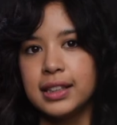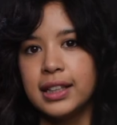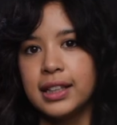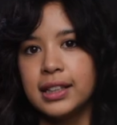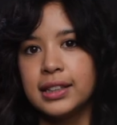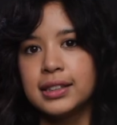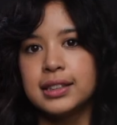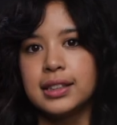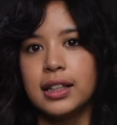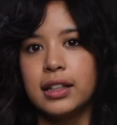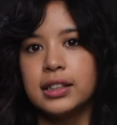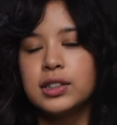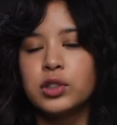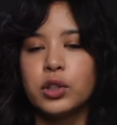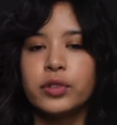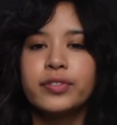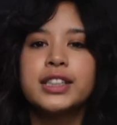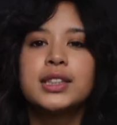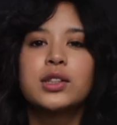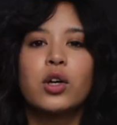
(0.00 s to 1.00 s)
is a
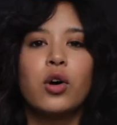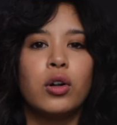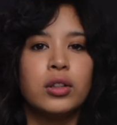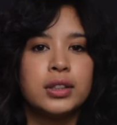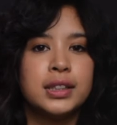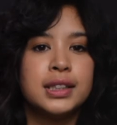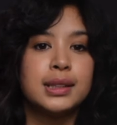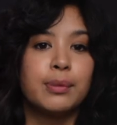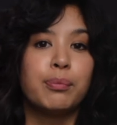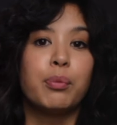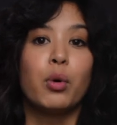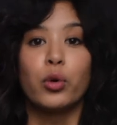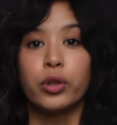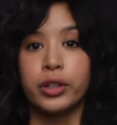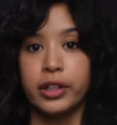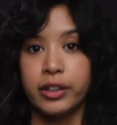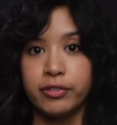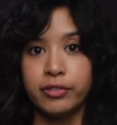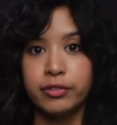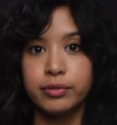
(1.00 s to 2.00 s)
service called
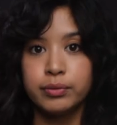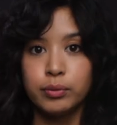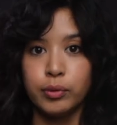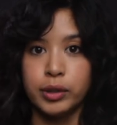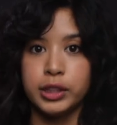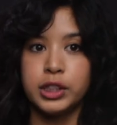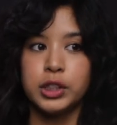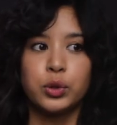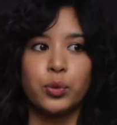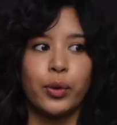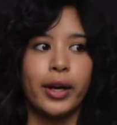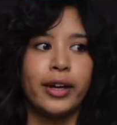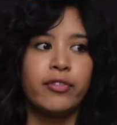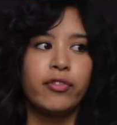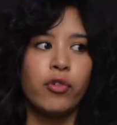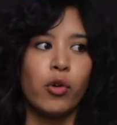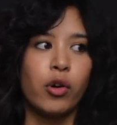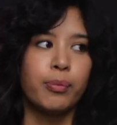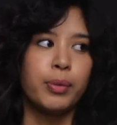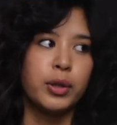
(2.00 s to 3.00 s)
Supportive, which is great
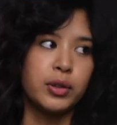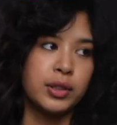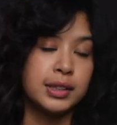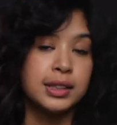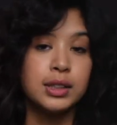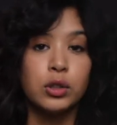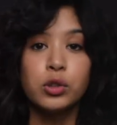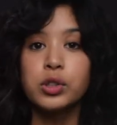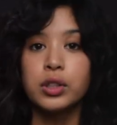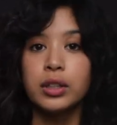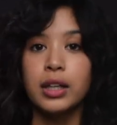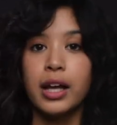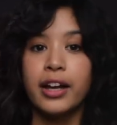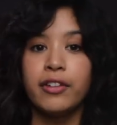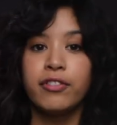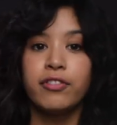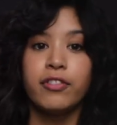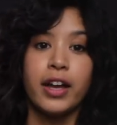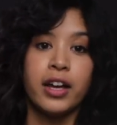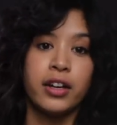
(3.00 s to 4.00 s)
for both a social
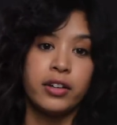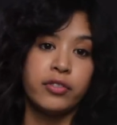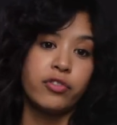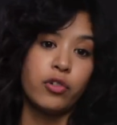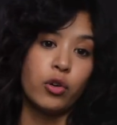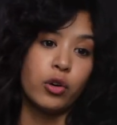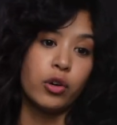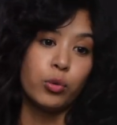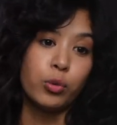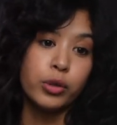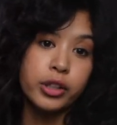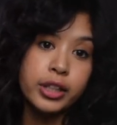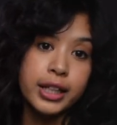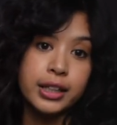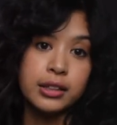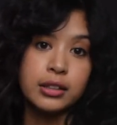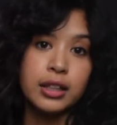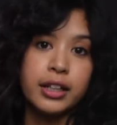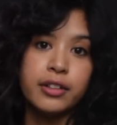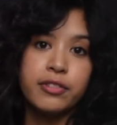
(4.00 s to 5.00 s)
life and for a
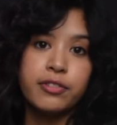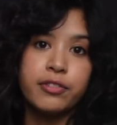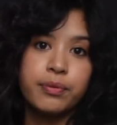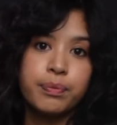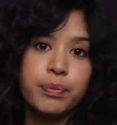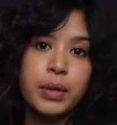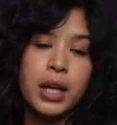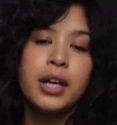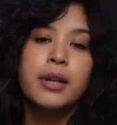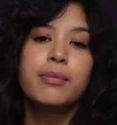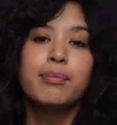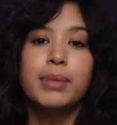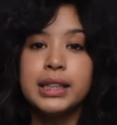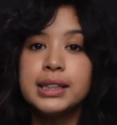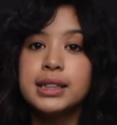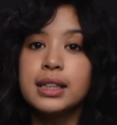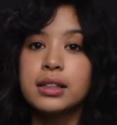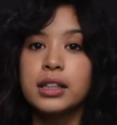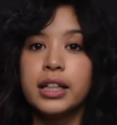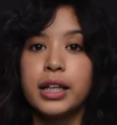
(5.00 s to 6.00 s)
working life.
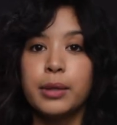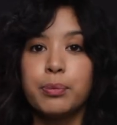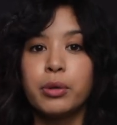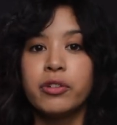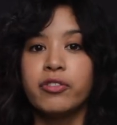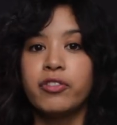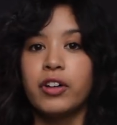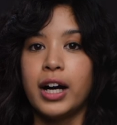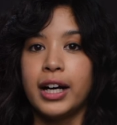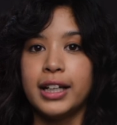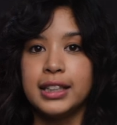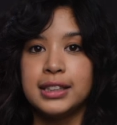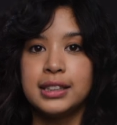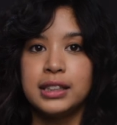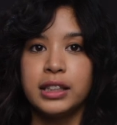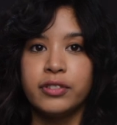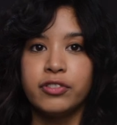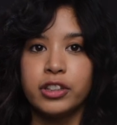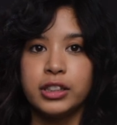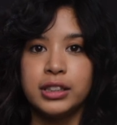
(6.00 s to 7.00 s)
Basically, it provides
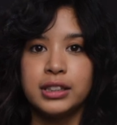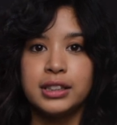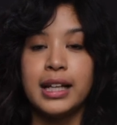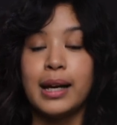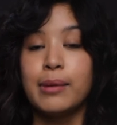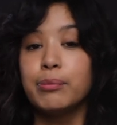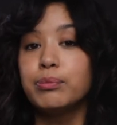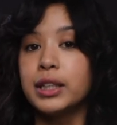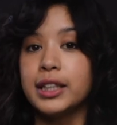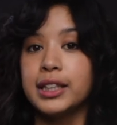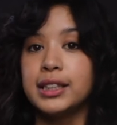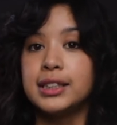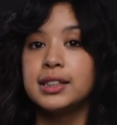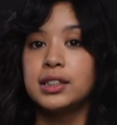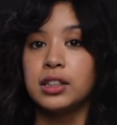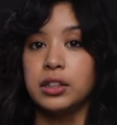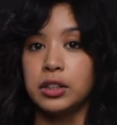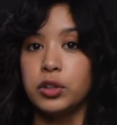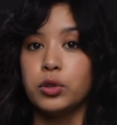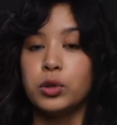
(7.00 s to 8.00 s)
different templates
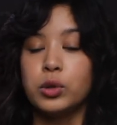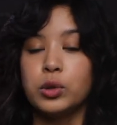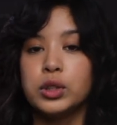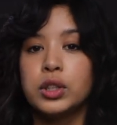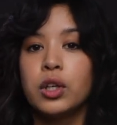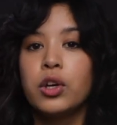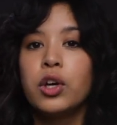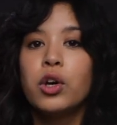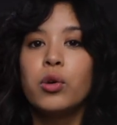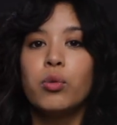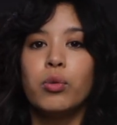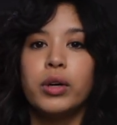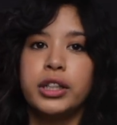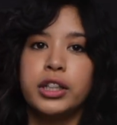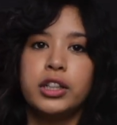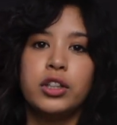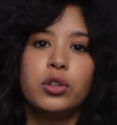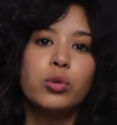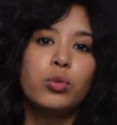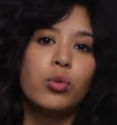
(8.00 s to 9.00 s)
to use when
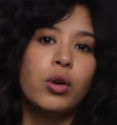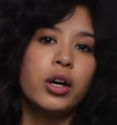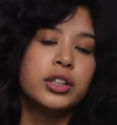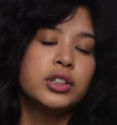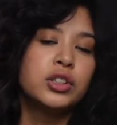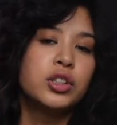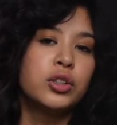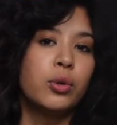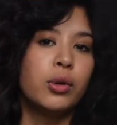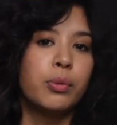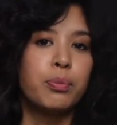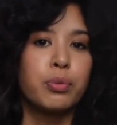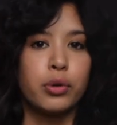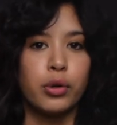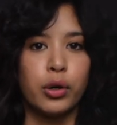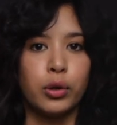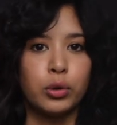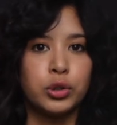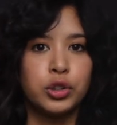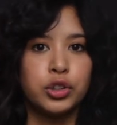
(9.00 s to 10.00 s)
you want to
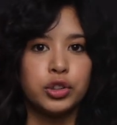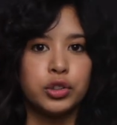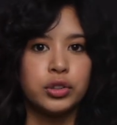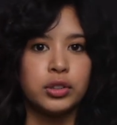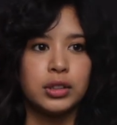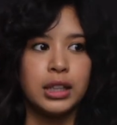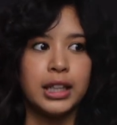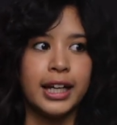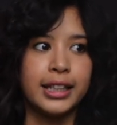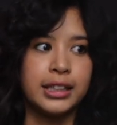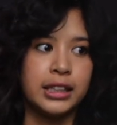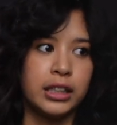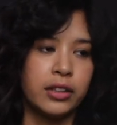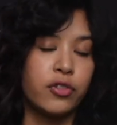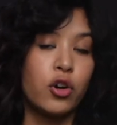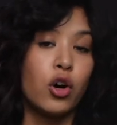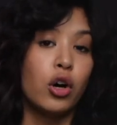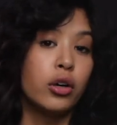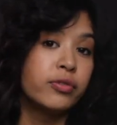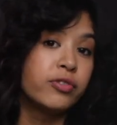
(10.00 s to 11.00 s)
approach the idea
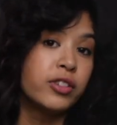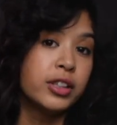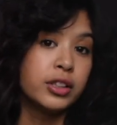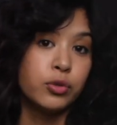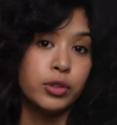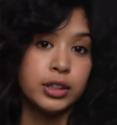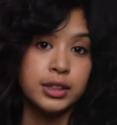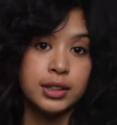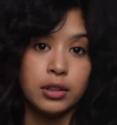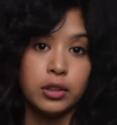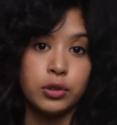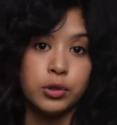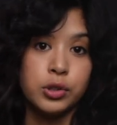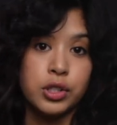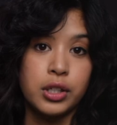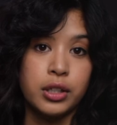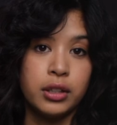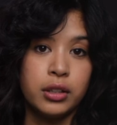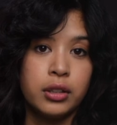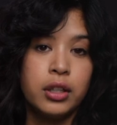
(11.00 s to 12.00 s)
of conflict
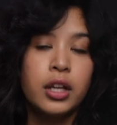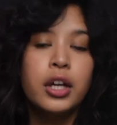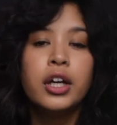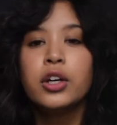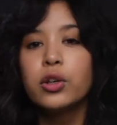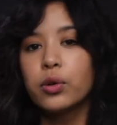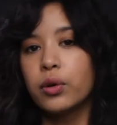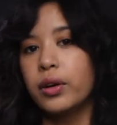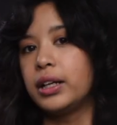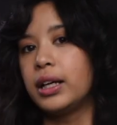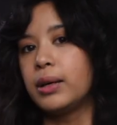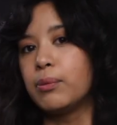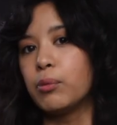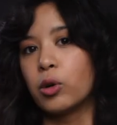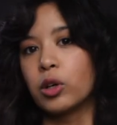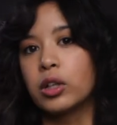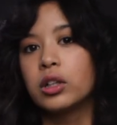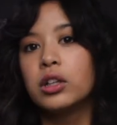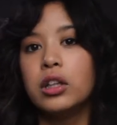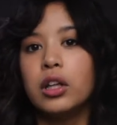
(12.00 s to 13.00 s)
resolution, creating
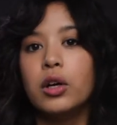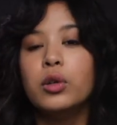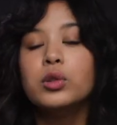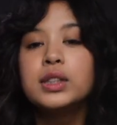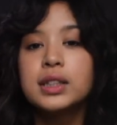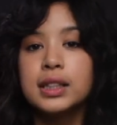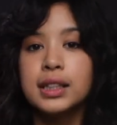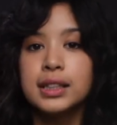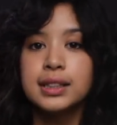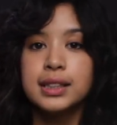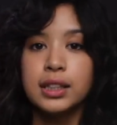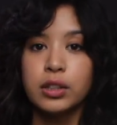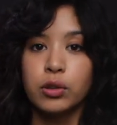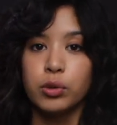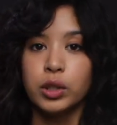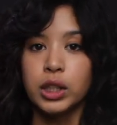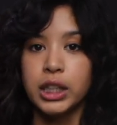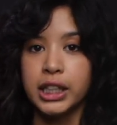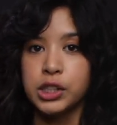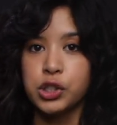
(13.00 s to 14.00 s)
more closeness in a
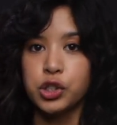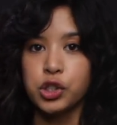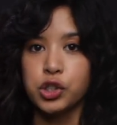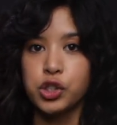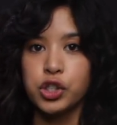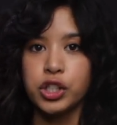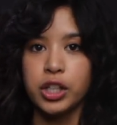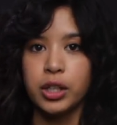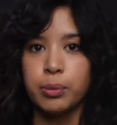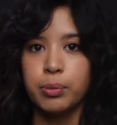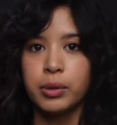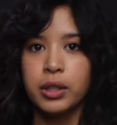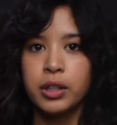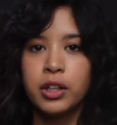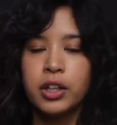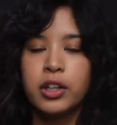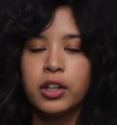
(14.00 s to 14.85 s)
relationship,